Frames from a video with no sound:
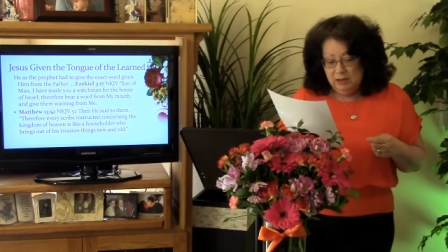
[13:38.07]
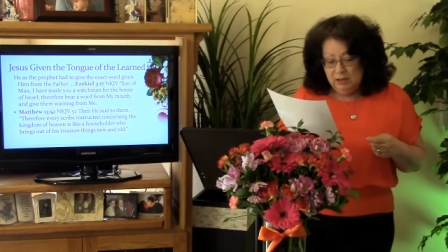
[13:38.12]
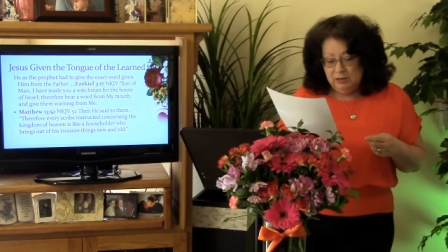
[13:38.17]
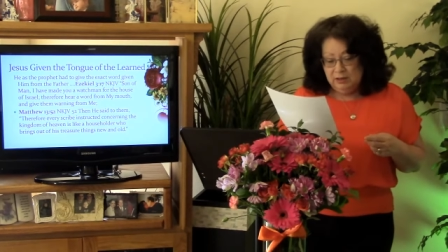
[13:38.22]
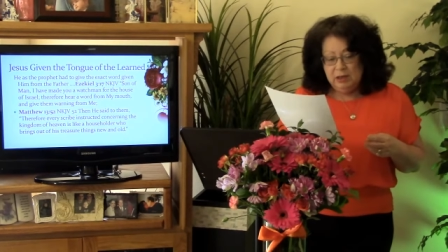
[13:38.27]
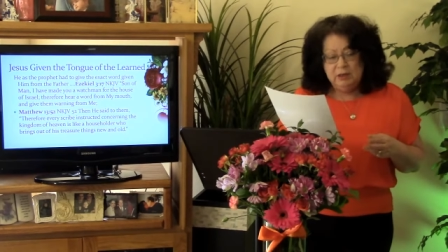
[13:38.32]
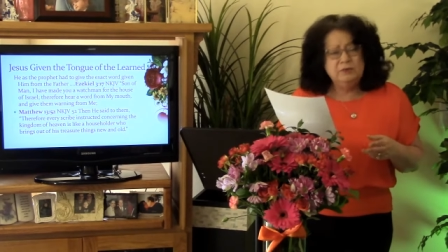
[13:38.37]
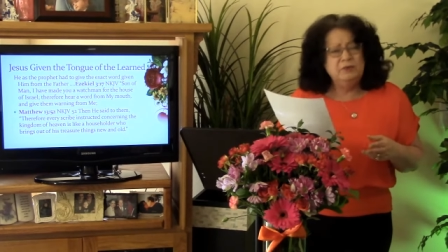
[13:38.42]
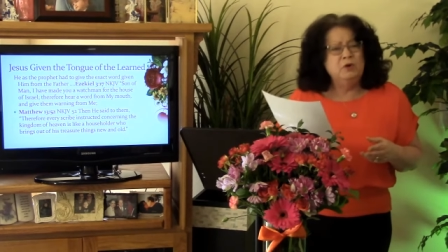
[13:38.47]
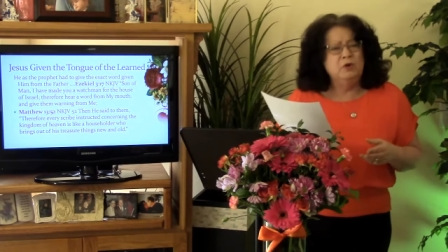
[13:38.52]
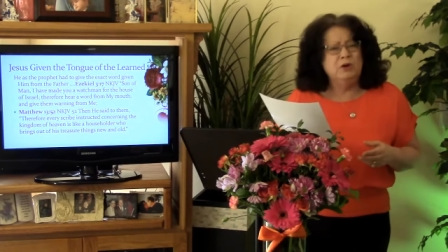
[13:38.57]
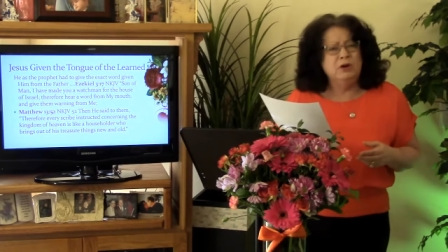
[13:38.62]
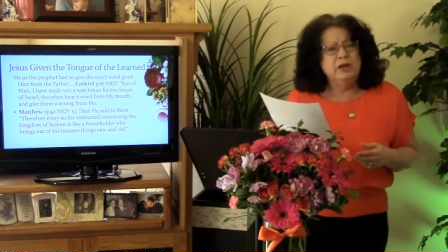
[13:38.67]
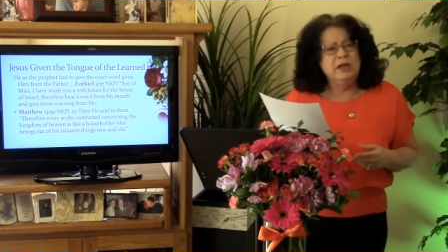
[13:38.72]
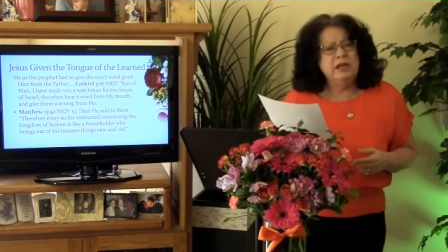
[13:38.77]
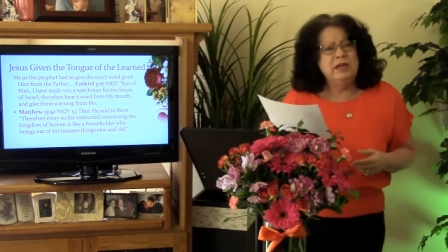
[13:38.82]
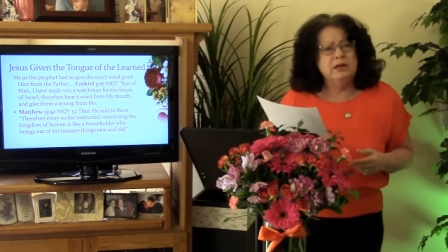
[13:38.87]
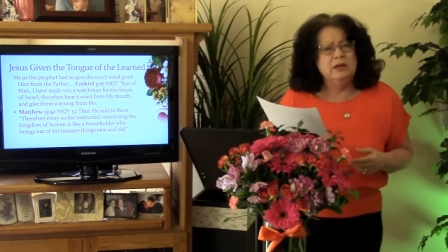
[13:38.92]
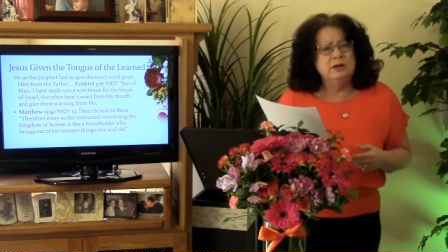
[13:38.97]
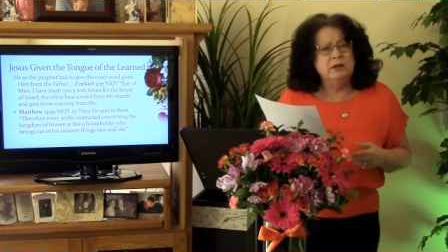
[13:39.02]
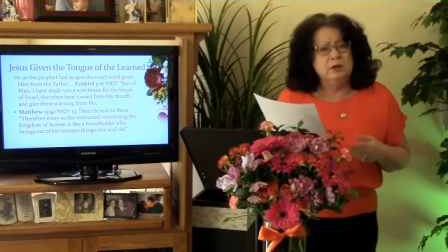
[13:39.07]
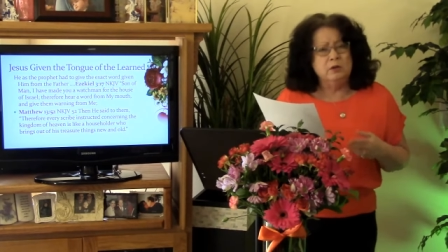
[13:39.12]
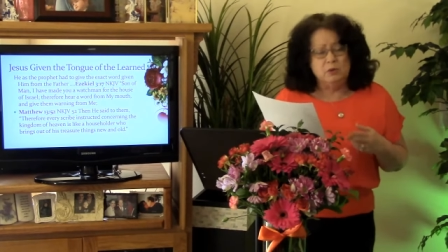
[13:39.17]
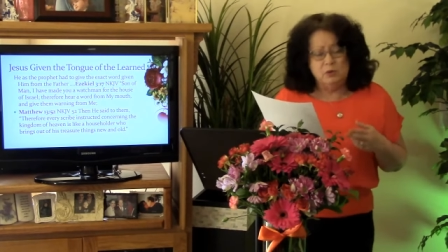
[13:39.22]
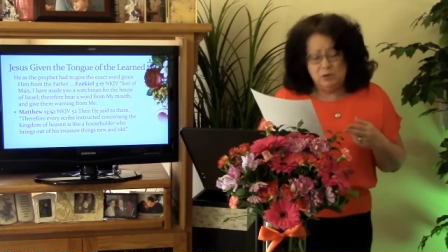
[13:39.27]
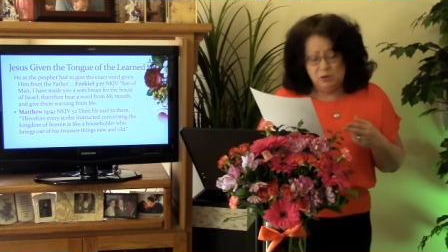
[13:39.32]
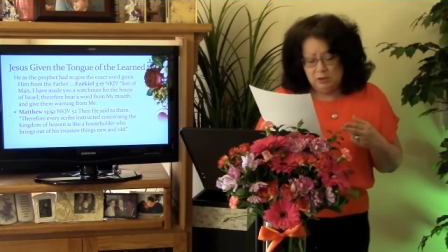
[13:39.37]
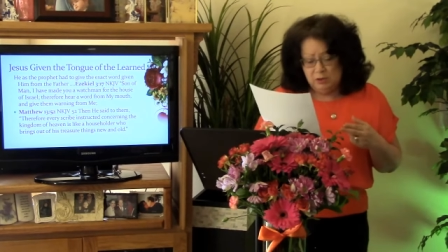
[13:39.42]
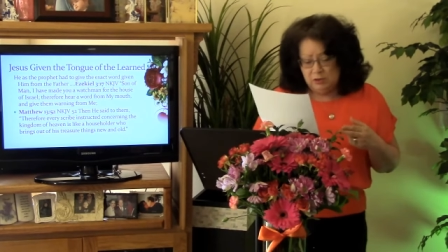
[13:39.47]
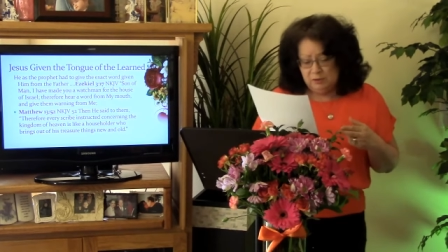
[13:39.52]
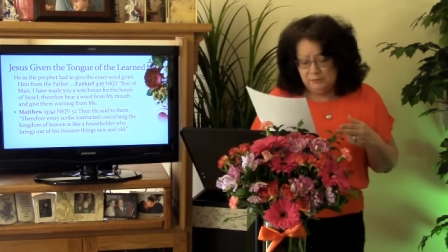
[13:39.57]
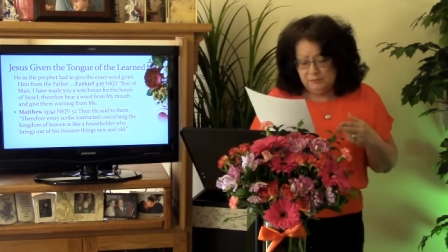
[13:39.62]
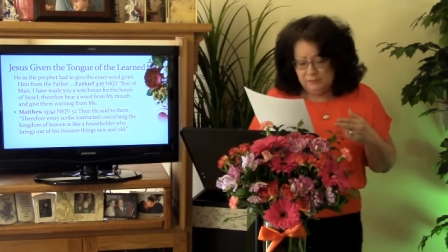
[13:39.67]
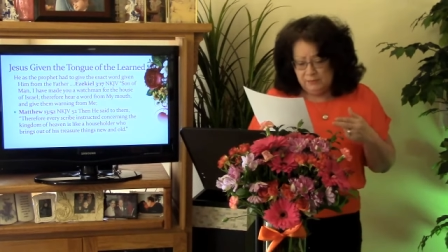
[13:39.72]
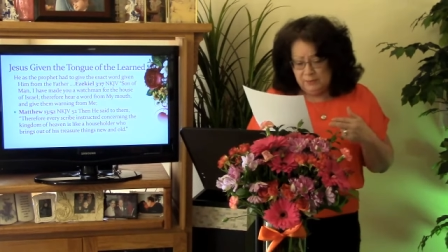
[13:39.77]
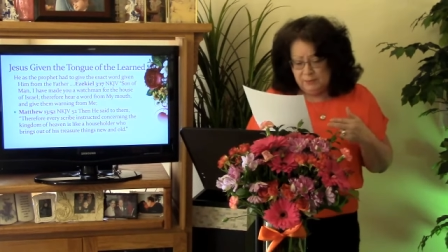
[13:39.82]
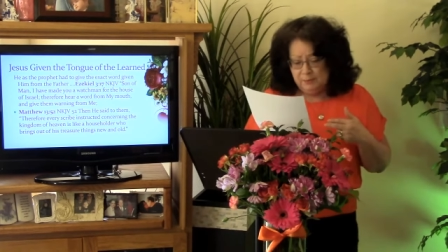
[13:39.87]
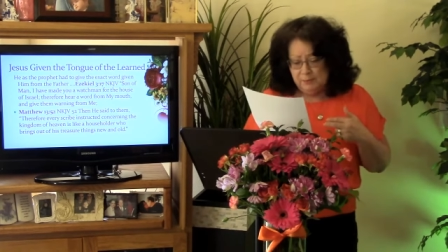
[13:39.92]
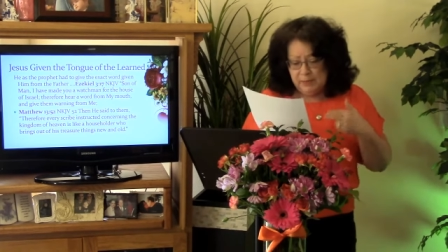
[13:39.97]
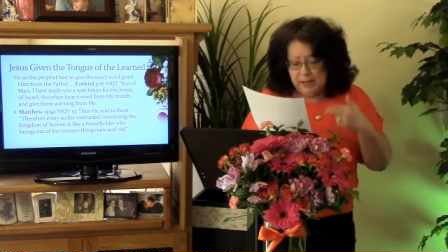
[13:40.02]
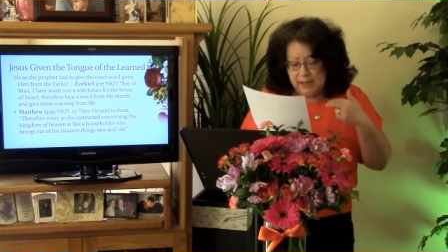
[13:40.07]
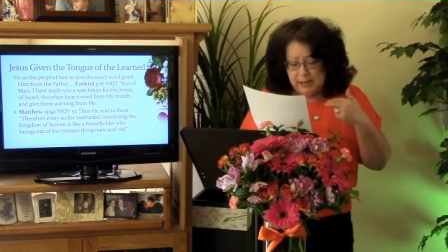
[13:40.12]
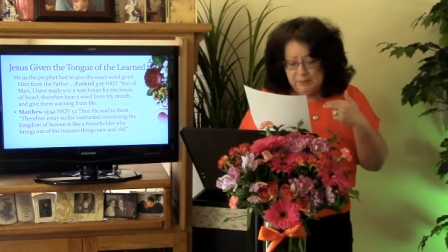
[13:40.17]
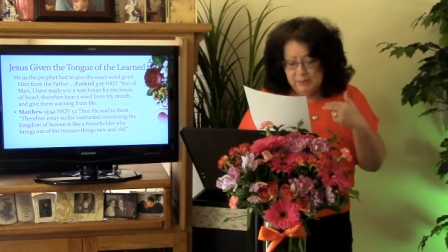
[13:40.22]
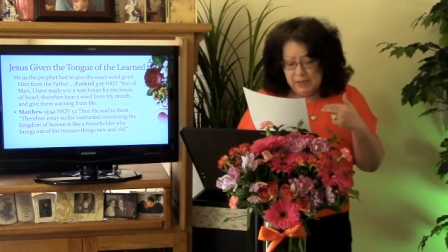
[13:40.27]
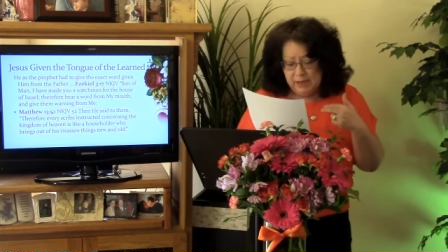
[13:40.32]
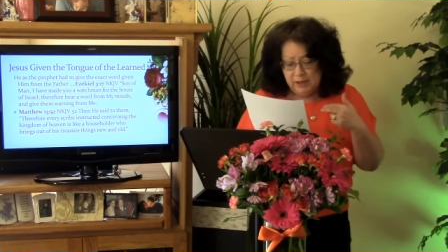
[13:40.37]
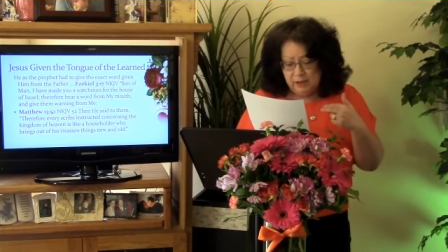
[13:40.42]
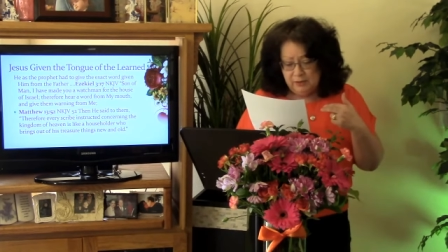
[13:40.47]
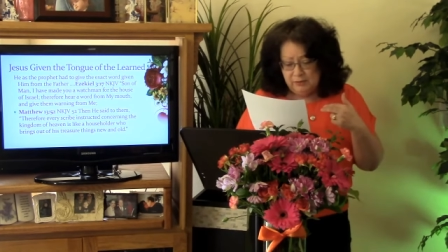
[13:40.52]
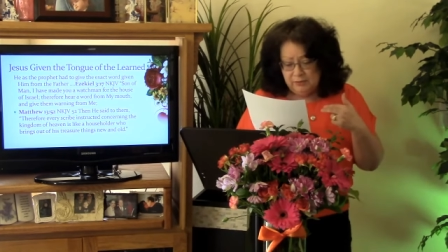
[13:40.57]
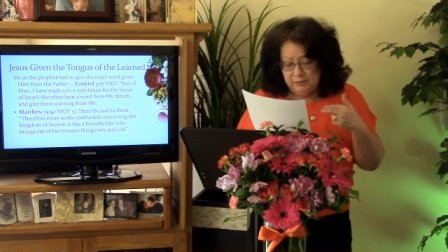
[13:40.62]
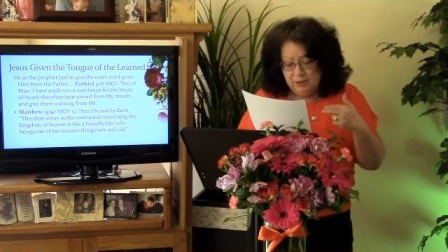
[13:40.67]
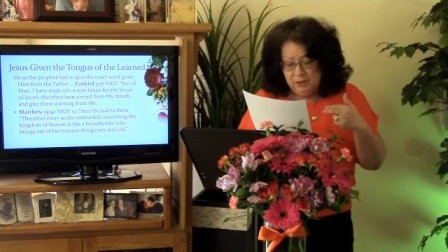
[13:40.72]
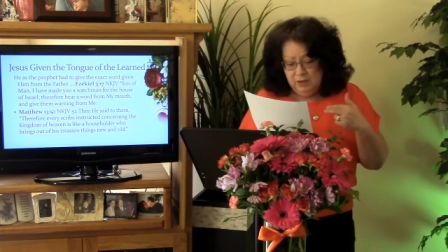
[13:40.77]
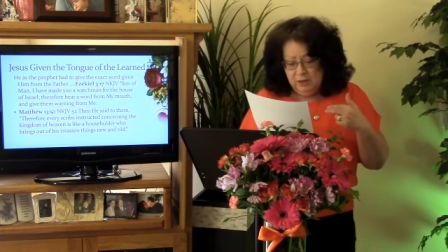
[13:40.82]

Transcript: Therefore, hear the word from my mouth